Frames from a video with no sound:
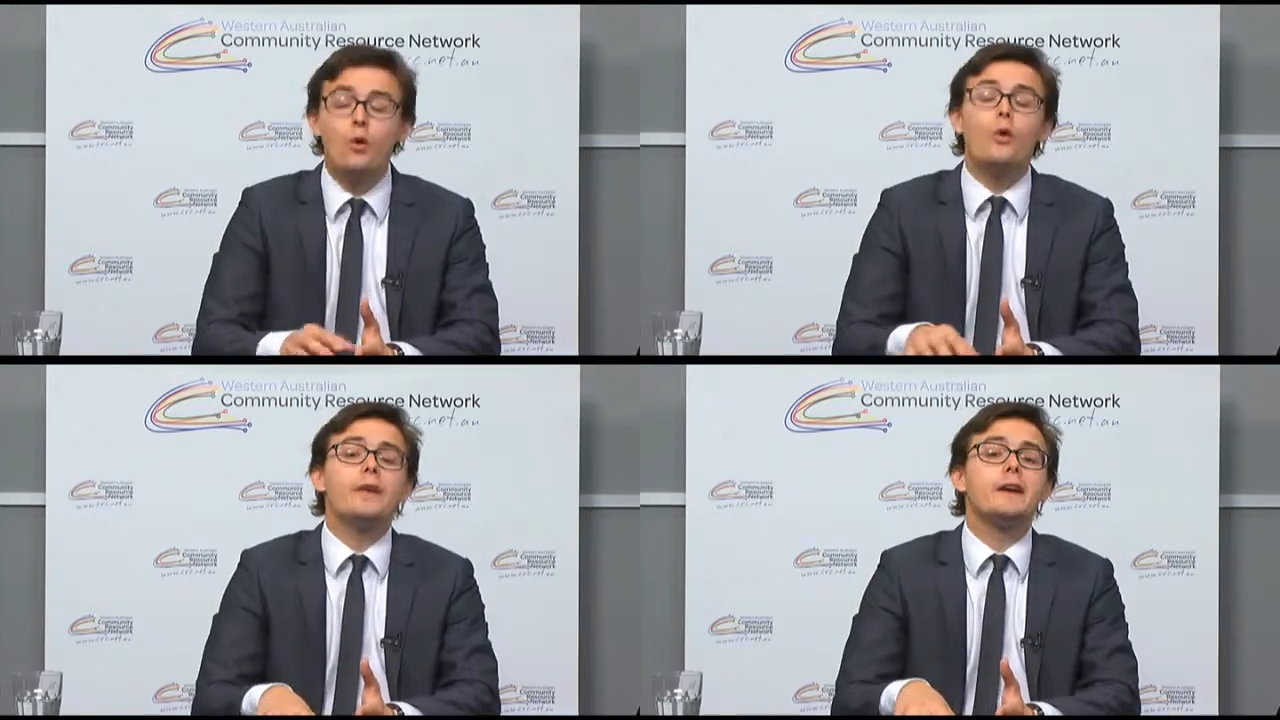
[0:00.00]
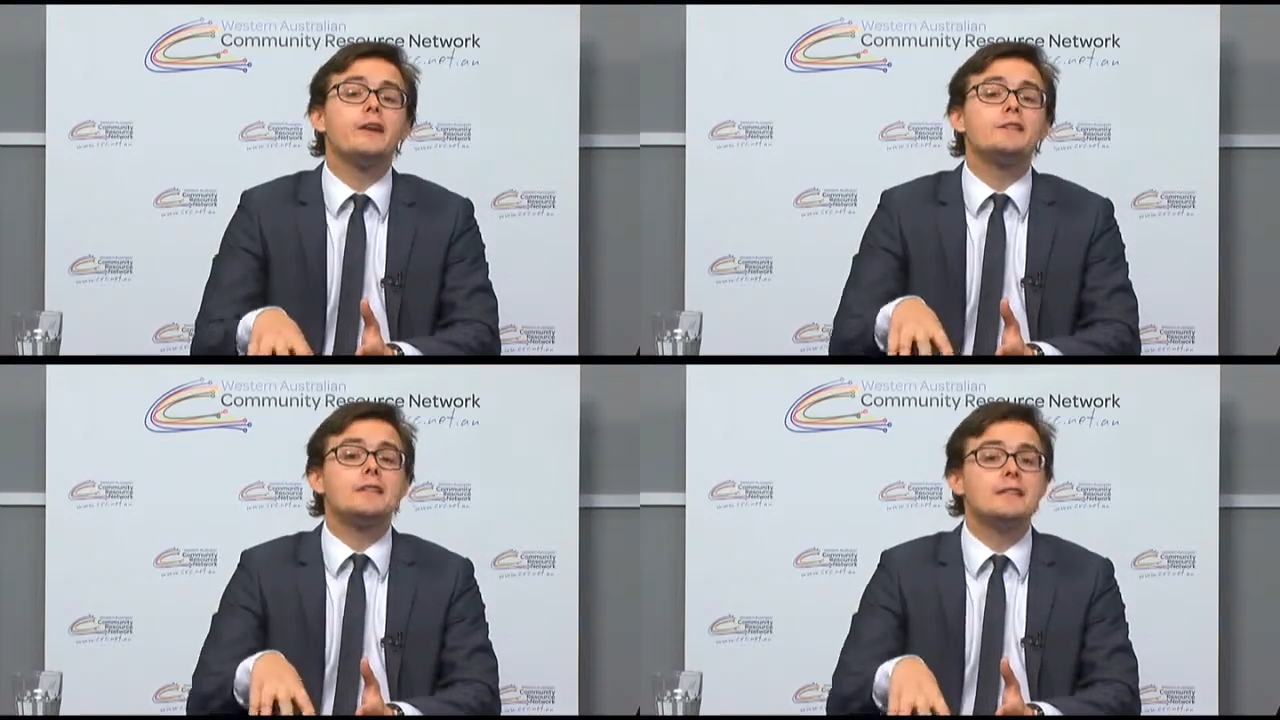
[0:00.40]
or they're going
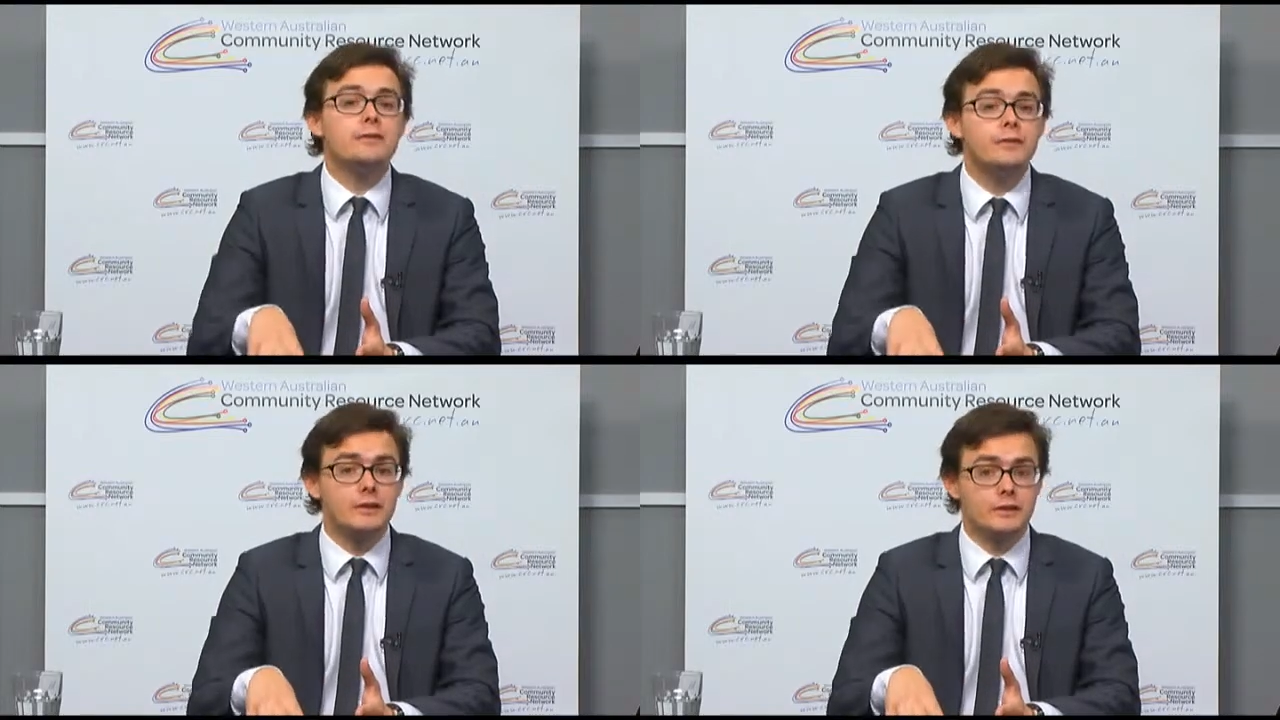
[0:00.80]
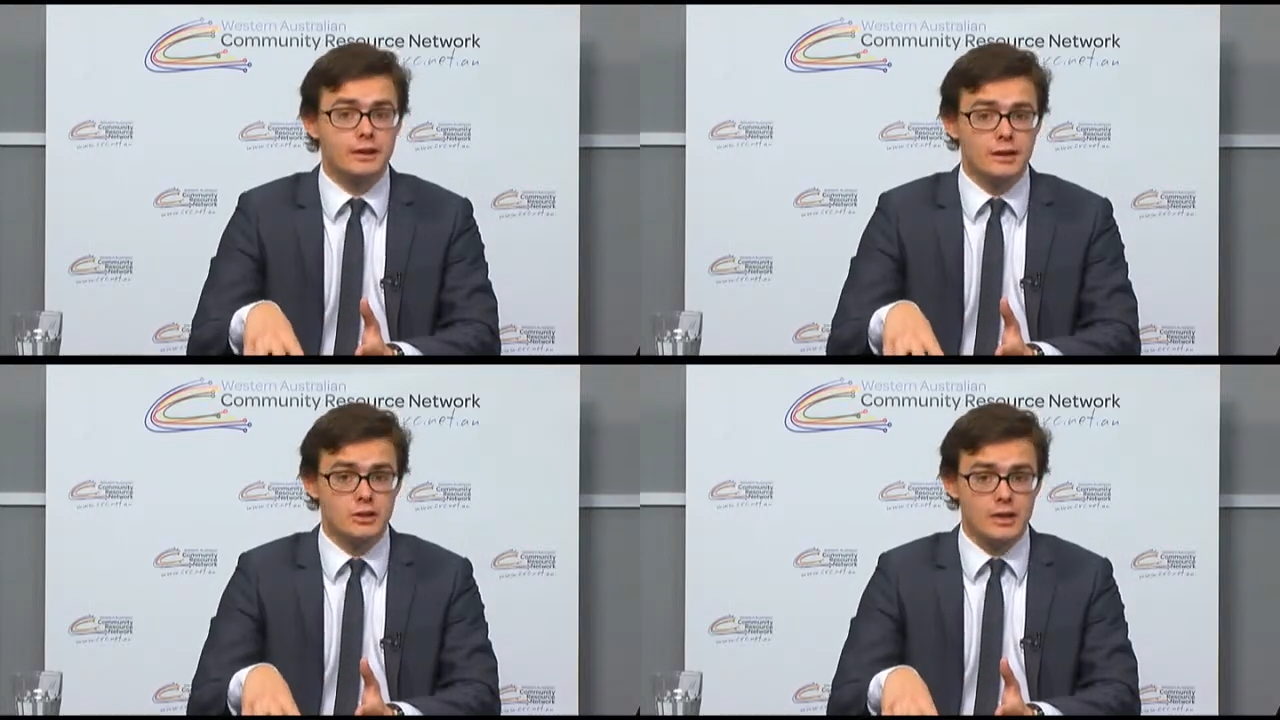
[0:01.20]
to
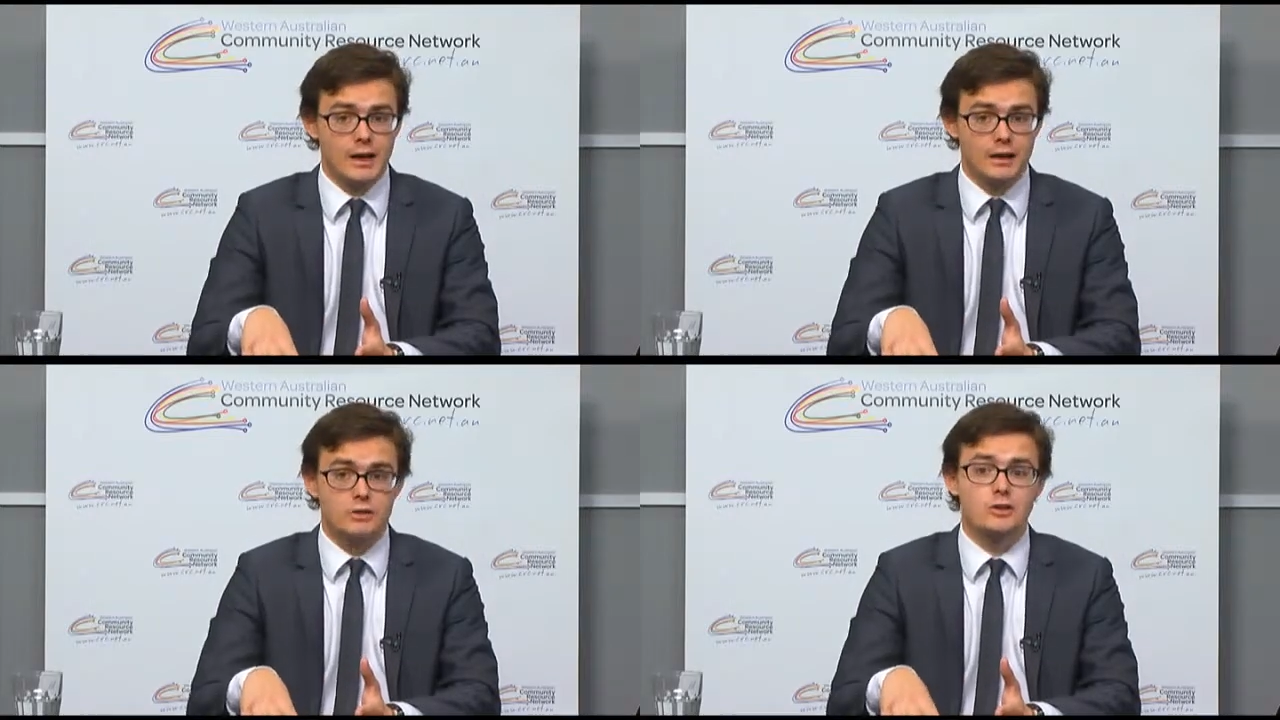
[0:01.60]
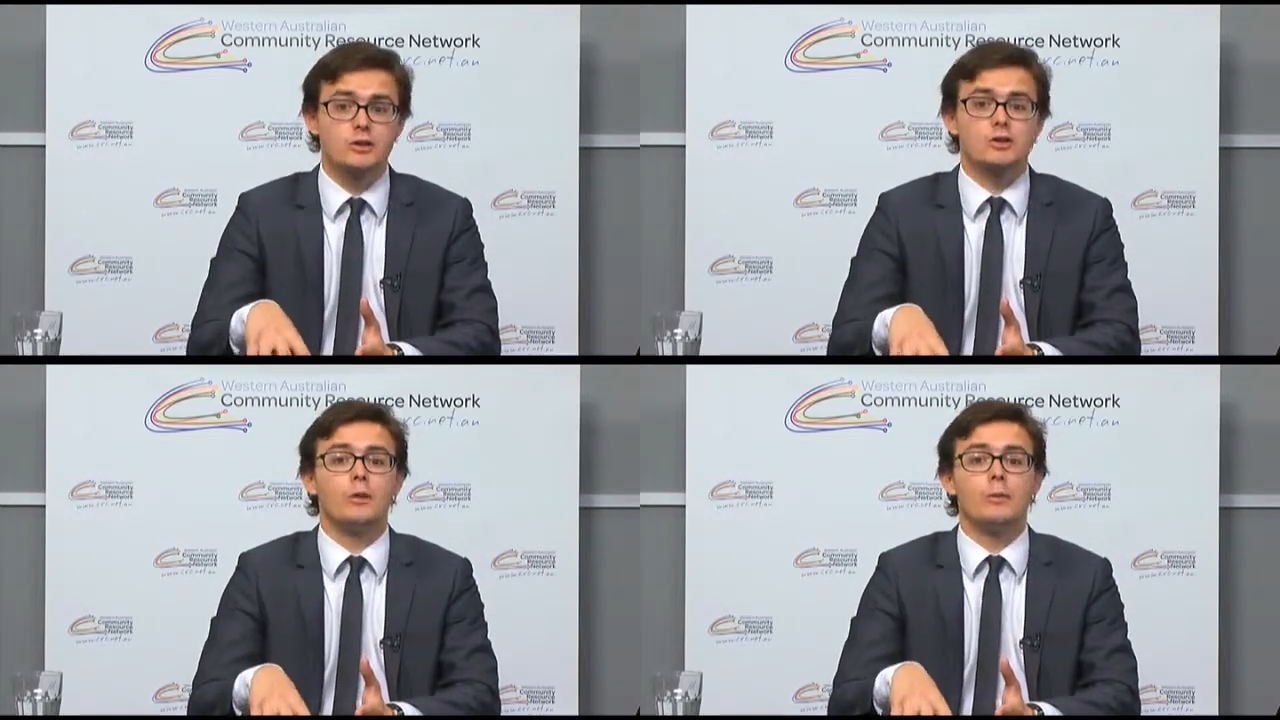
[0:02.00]
significantly change the
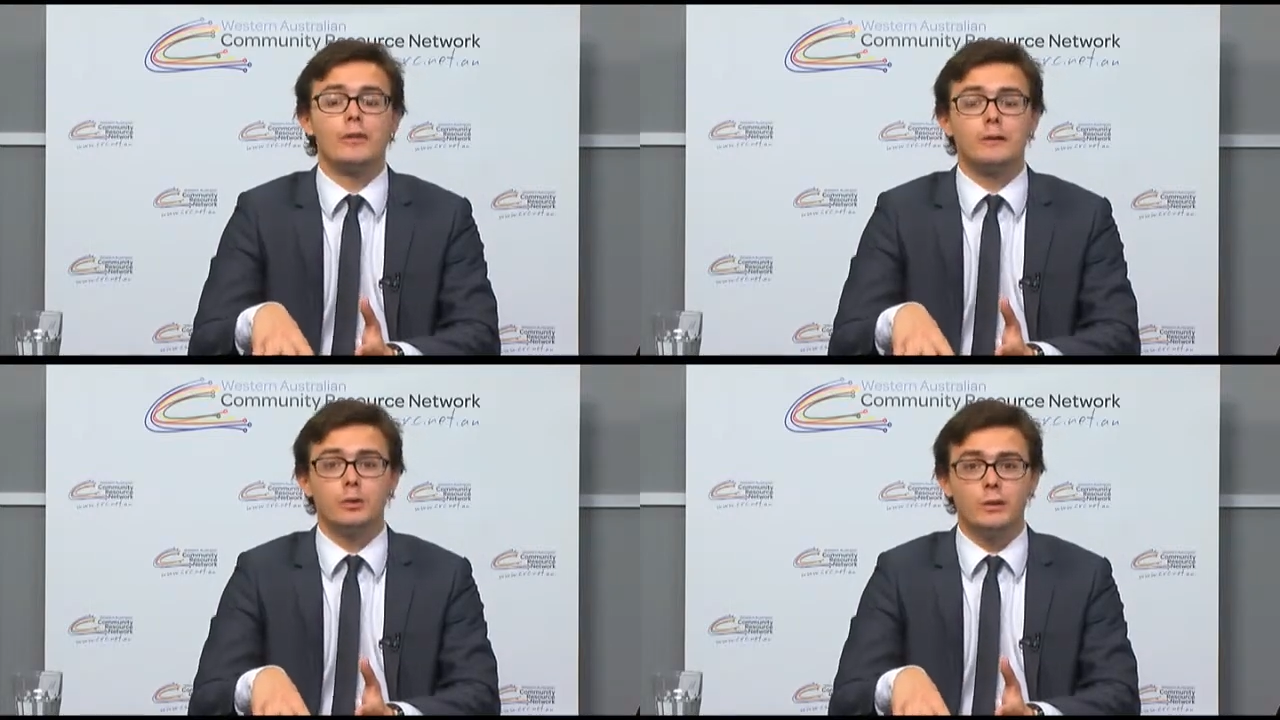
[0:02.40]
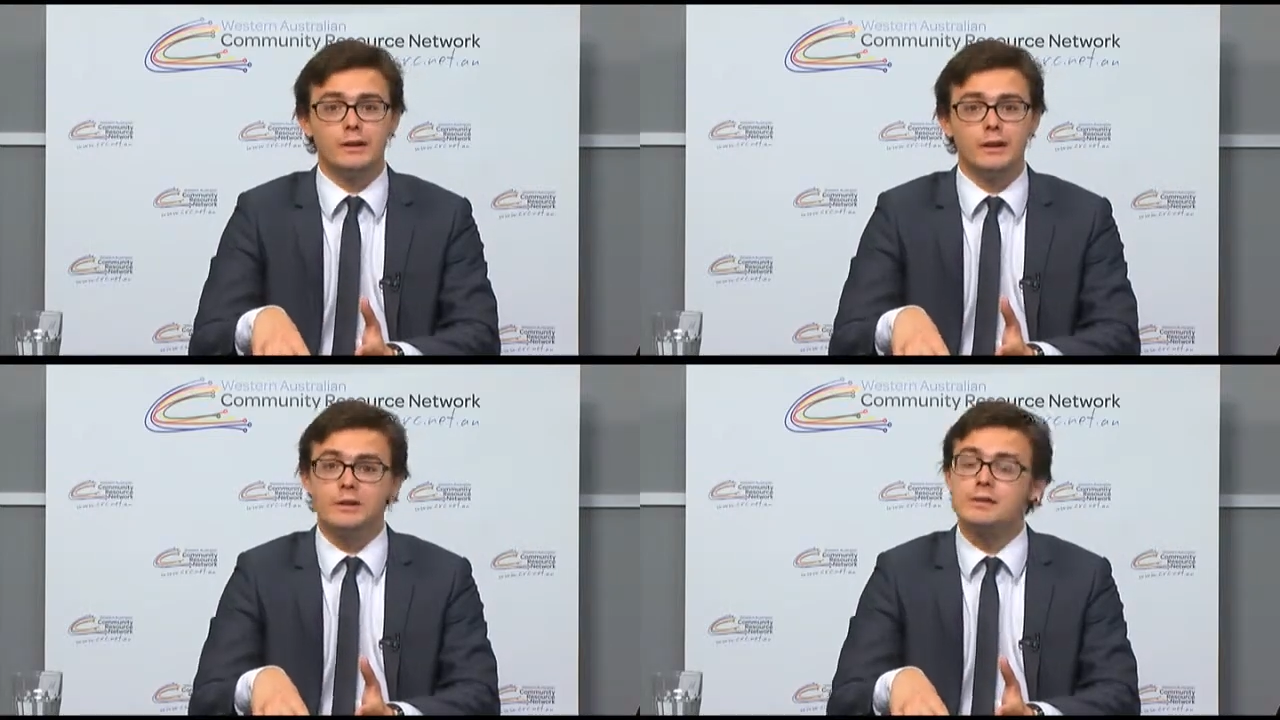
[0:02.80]
job that the employee
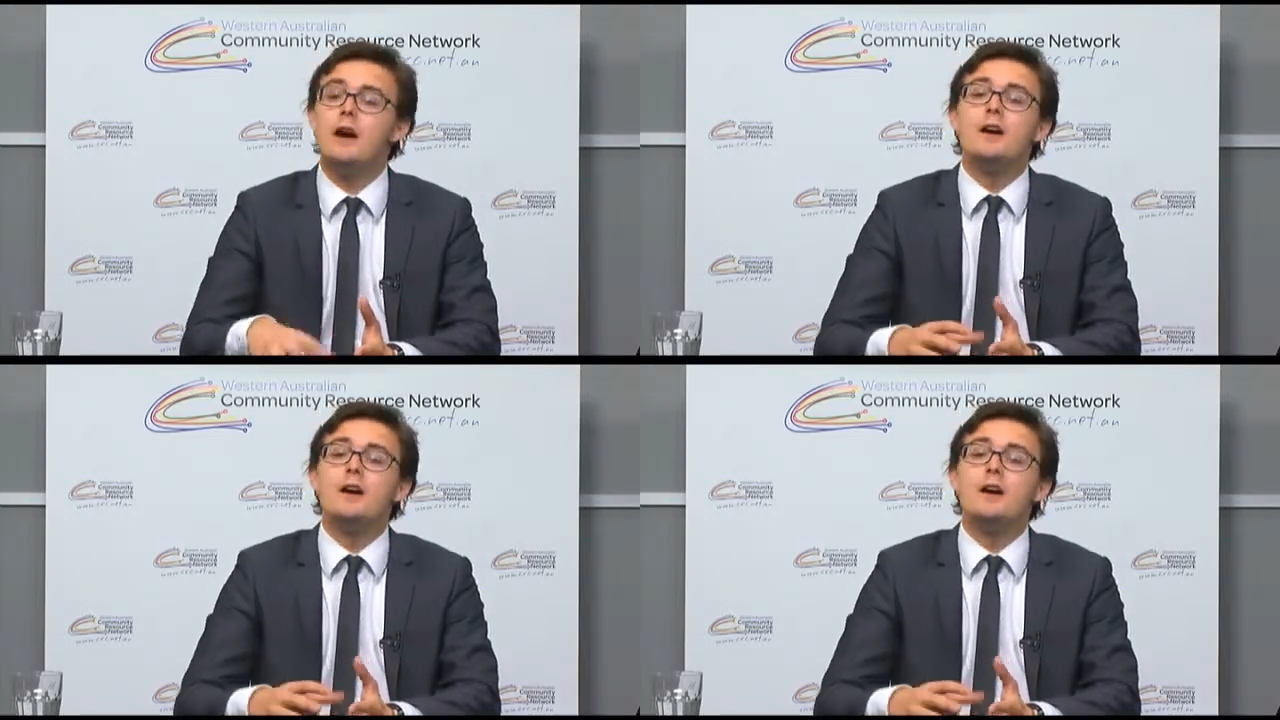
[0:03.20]
does.